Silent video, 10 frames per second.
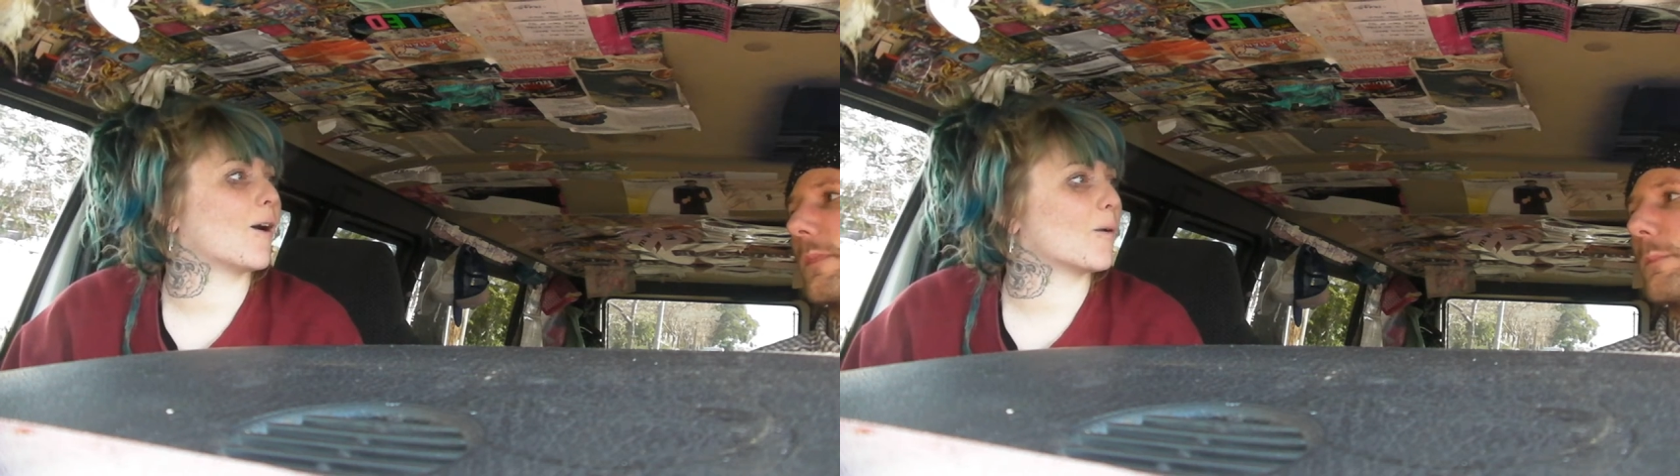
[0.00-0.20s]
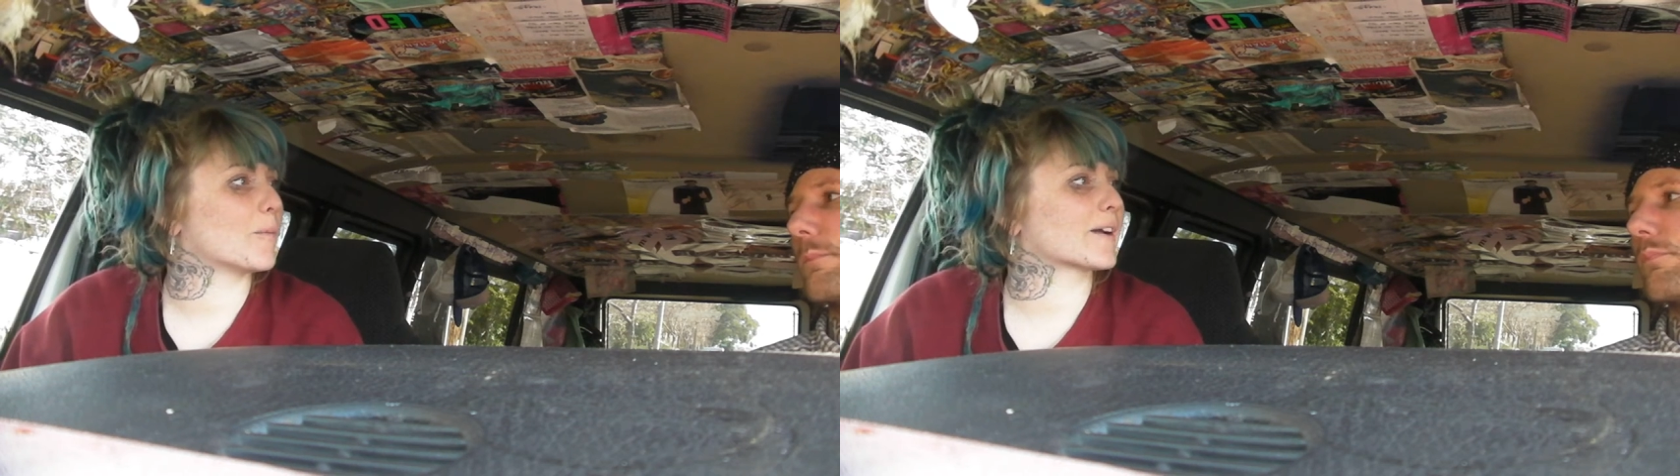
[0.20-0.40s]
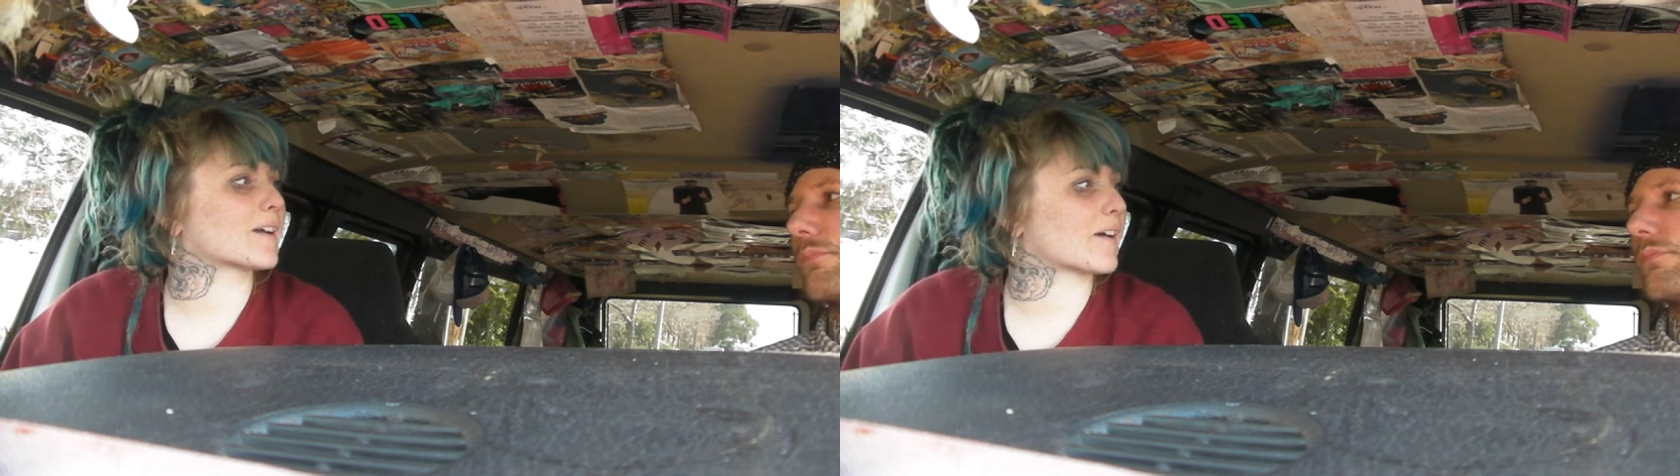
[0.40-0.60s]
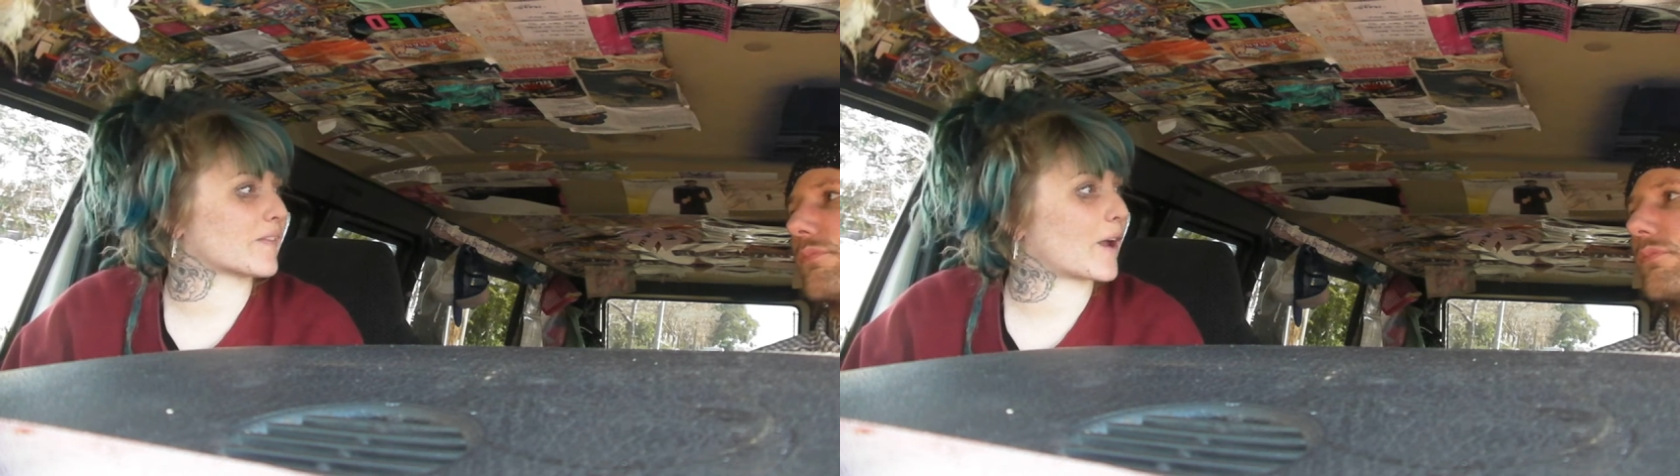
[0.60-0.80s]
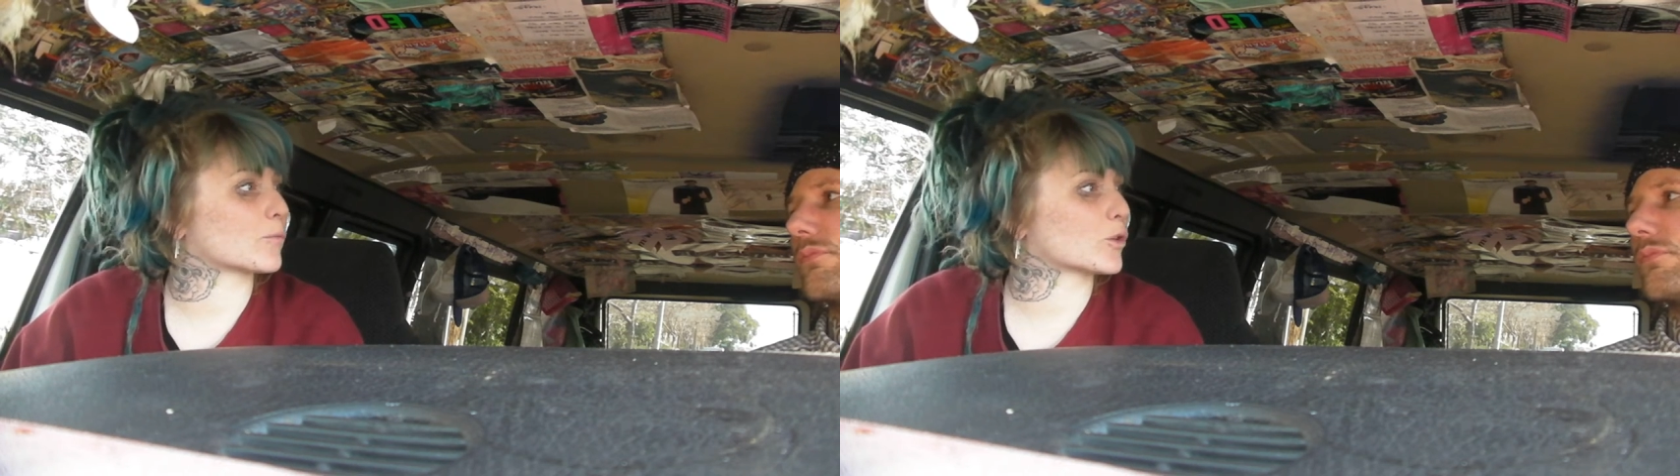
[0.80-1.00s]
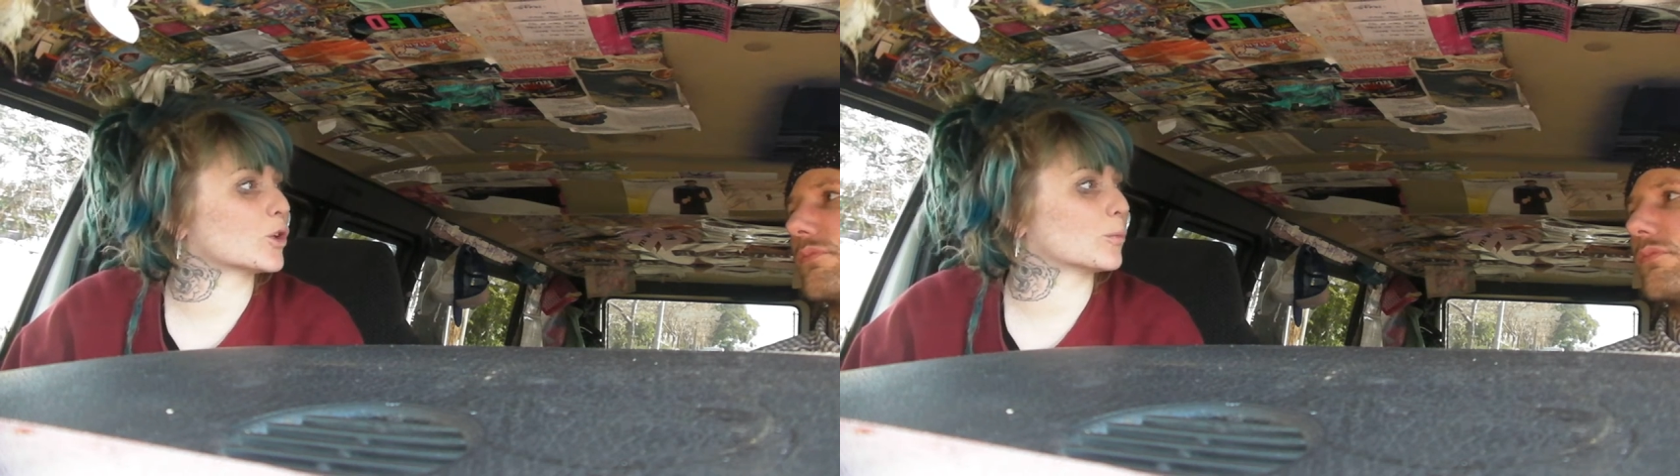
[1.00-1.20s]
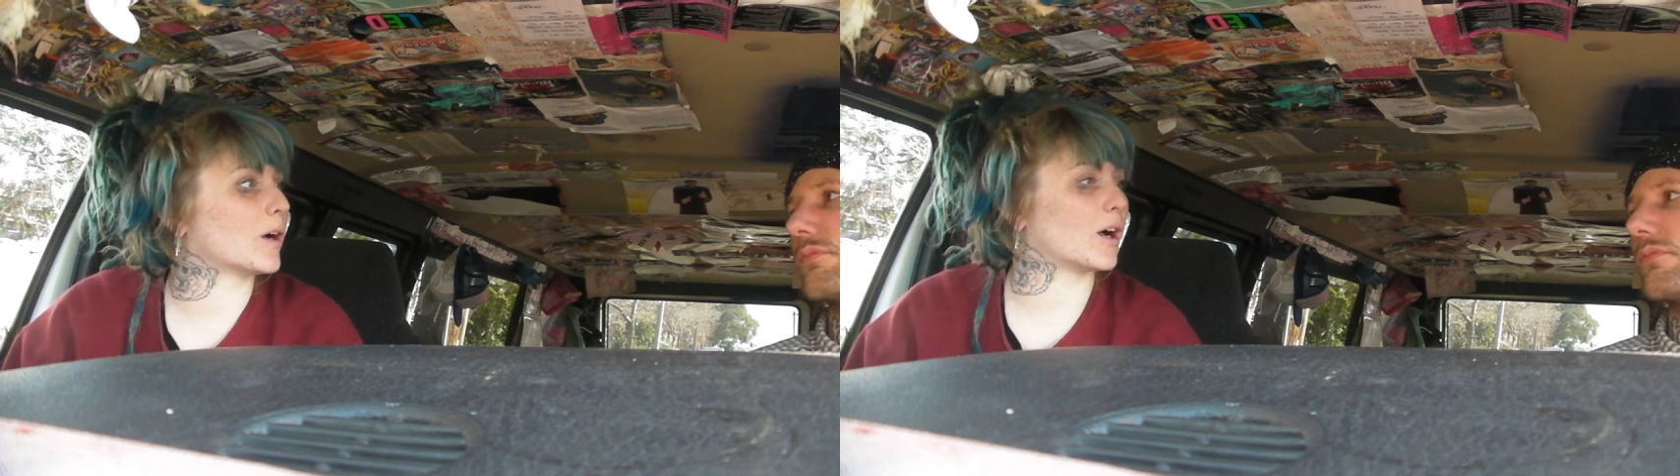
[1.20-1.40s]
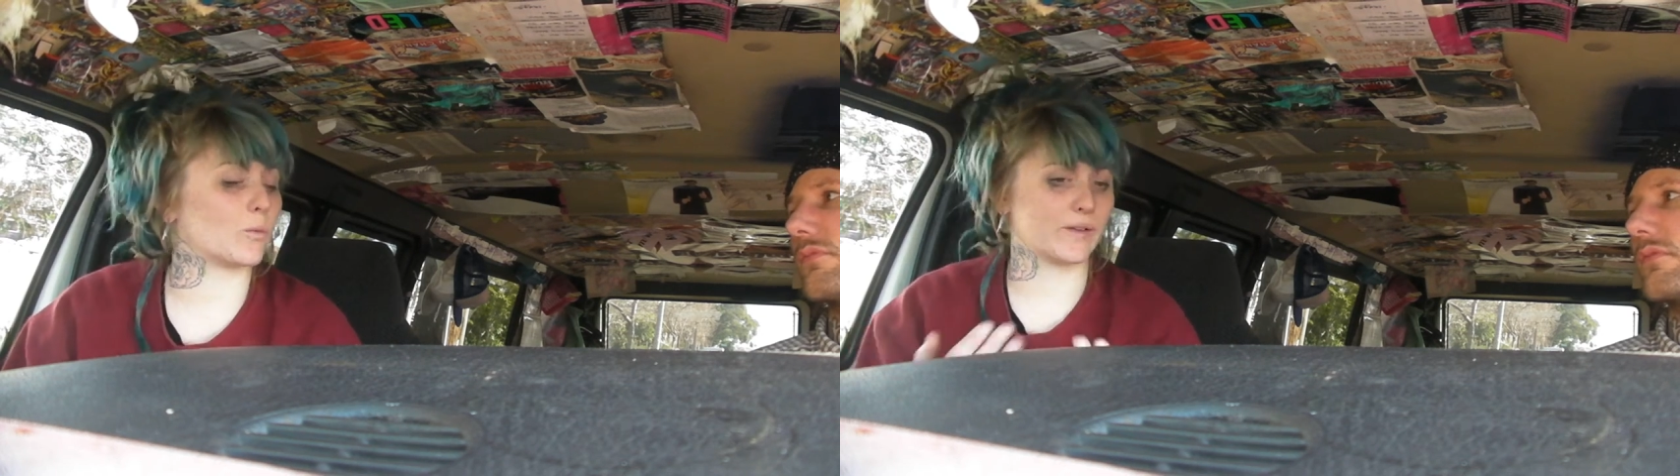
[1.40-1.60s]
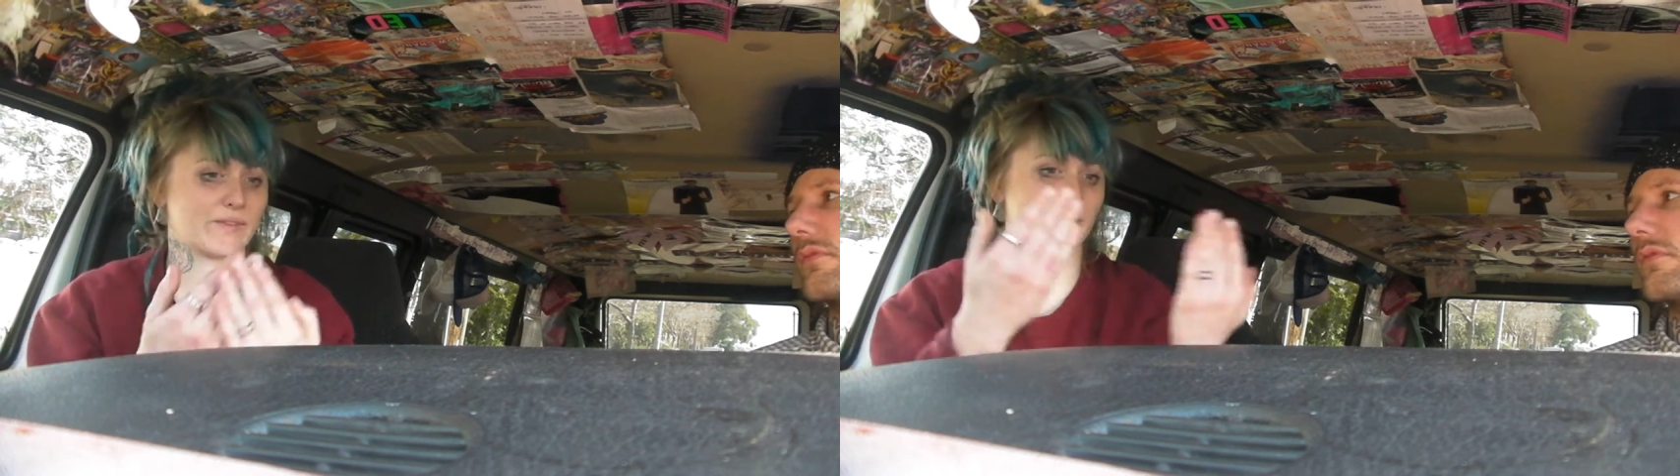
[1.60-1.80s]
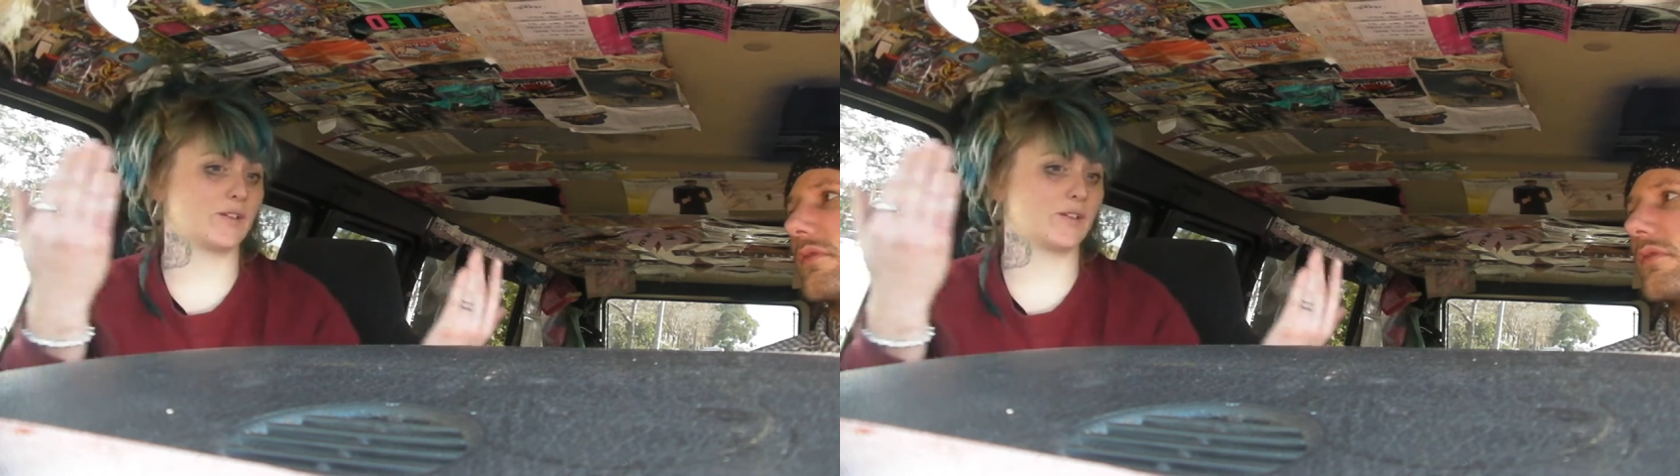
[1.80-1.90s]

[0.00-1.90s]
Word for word: oh my god that room huh with